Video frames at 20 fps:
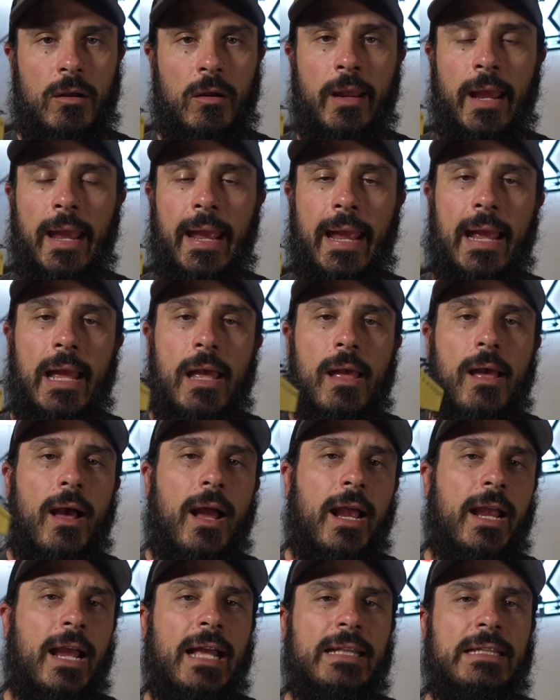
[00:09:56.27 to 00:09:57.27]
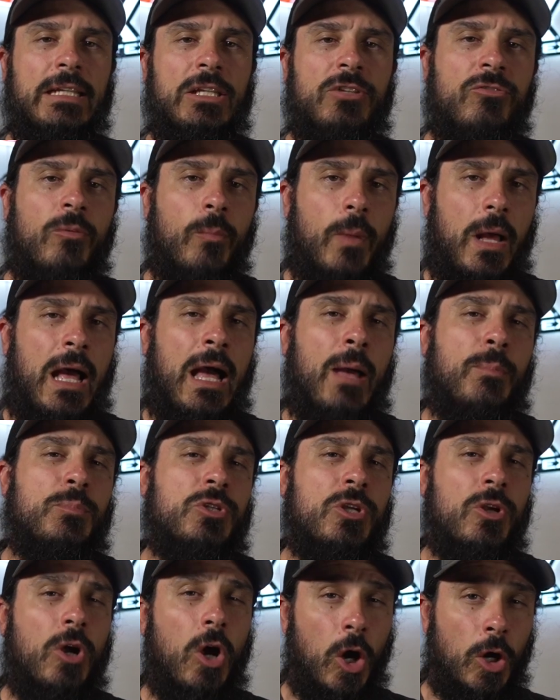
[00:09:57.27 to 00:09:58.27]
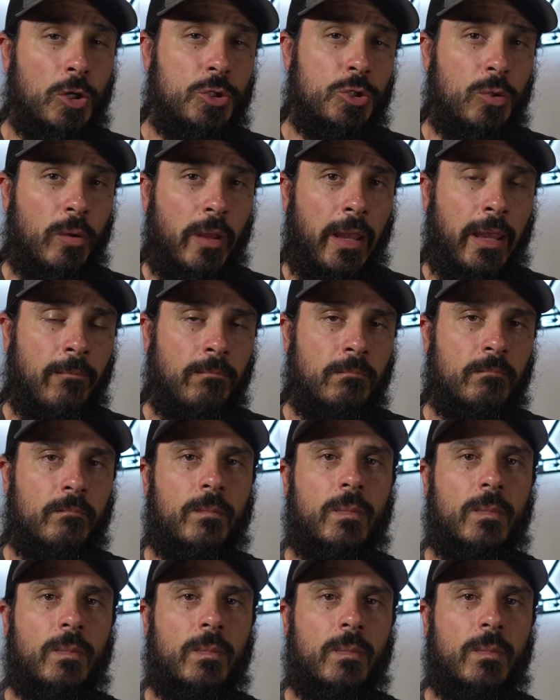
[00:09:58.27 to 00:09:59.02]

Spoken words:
Okay, I got this from Option Archery.